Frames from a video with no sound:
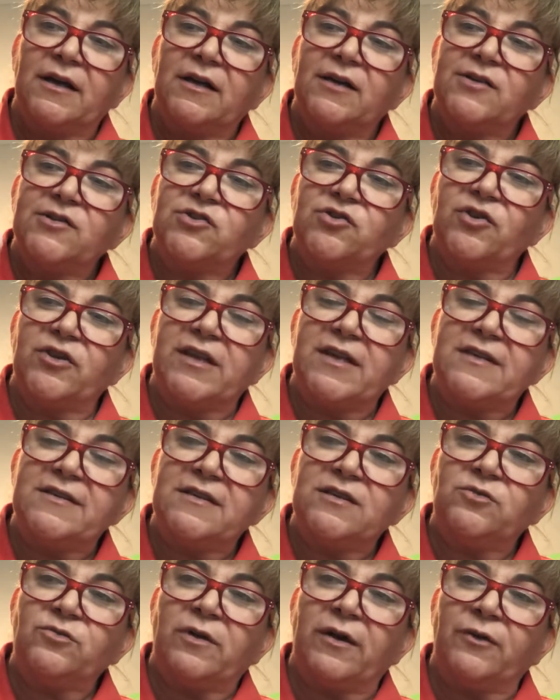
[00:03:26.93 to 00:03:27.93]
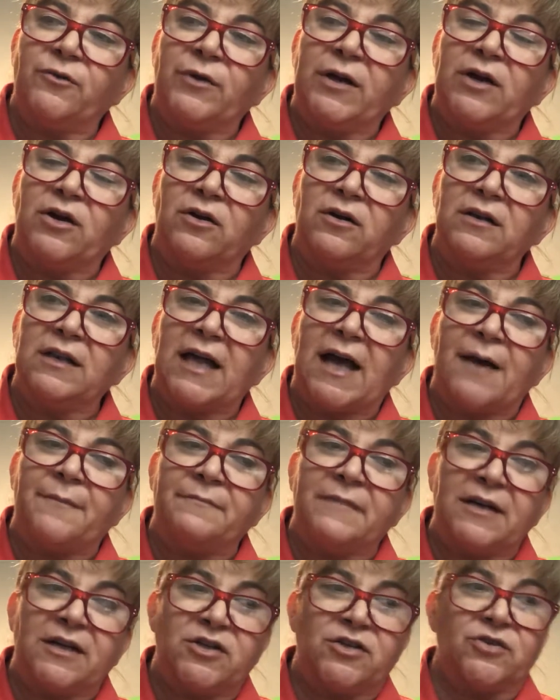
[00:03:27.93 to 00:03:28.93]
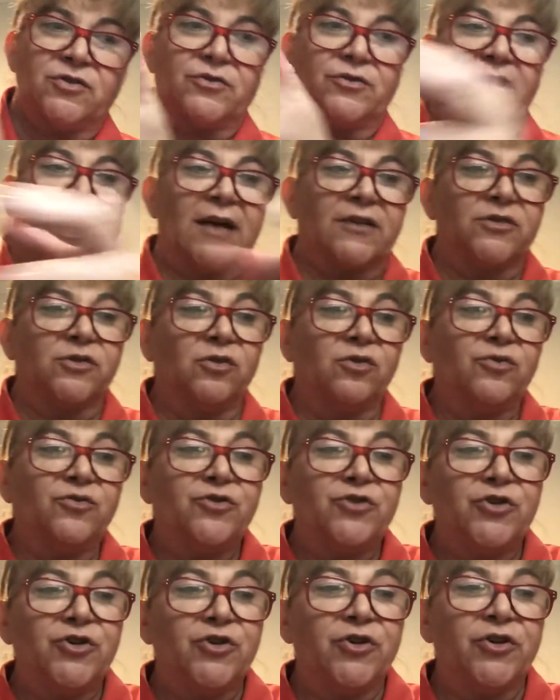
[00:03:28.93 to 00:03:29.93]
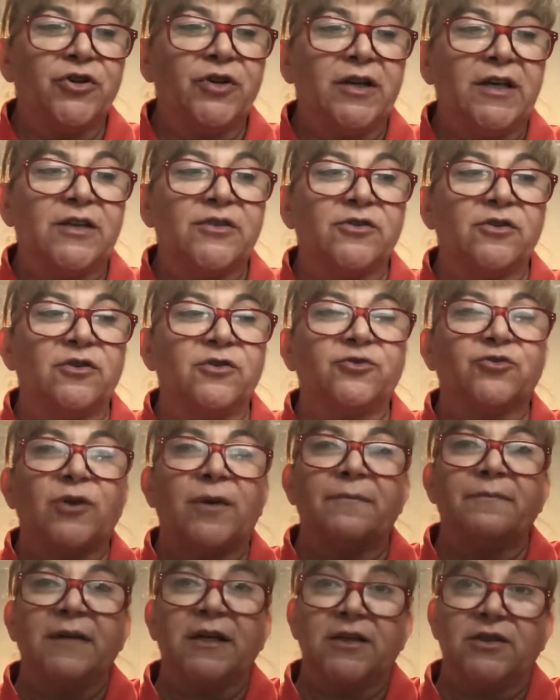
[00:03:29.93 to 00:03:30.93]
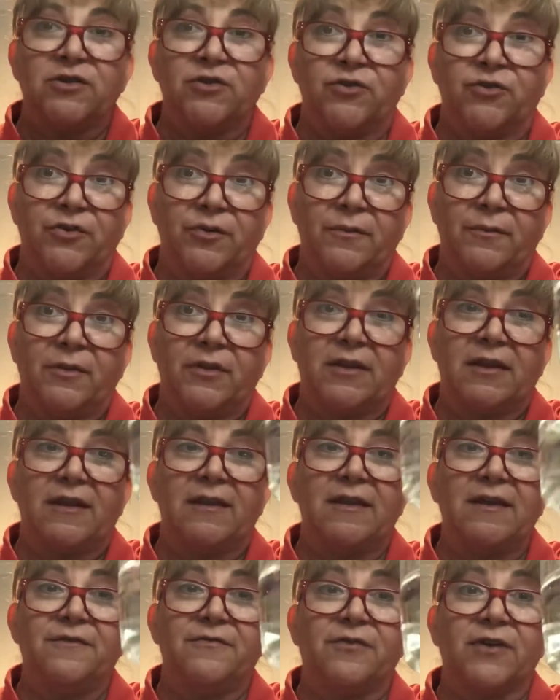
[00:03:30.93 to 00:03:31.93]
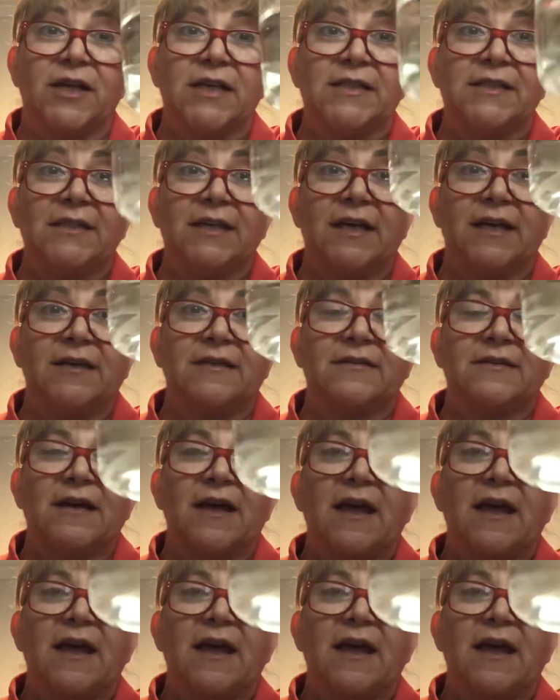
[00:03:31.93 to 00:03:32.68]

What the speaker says: So this is what we call a mixture. A solution is also a mixture, but the difference is